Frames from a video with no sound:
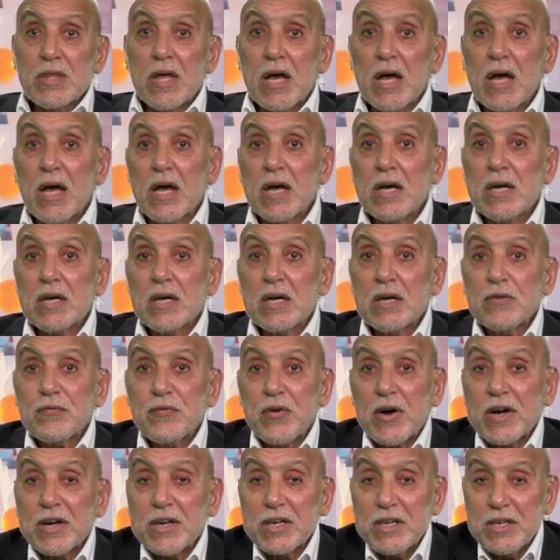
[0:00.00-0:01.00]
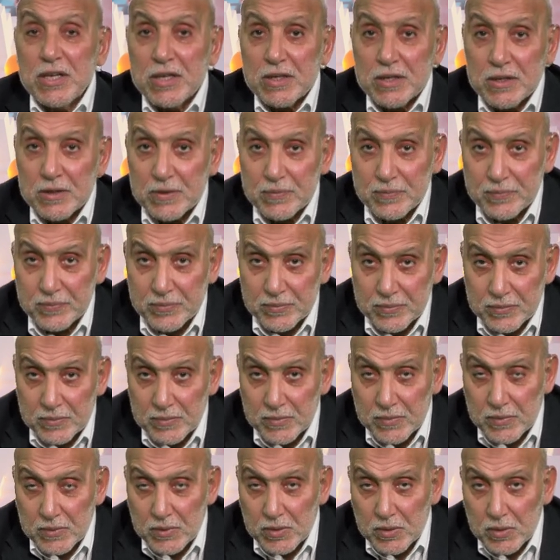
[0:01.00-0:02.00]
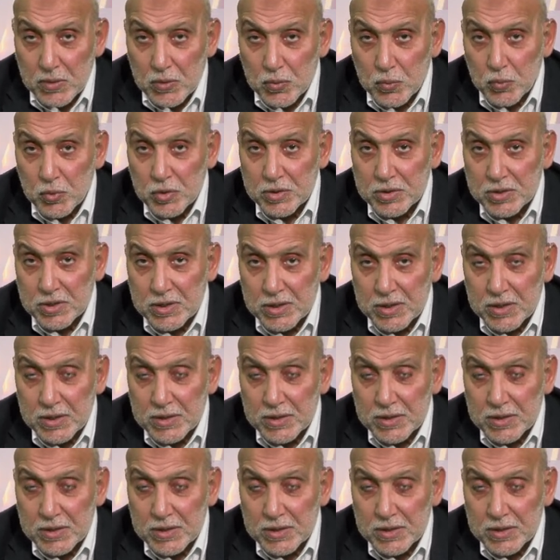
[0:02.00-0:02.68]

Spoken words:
The faqih, which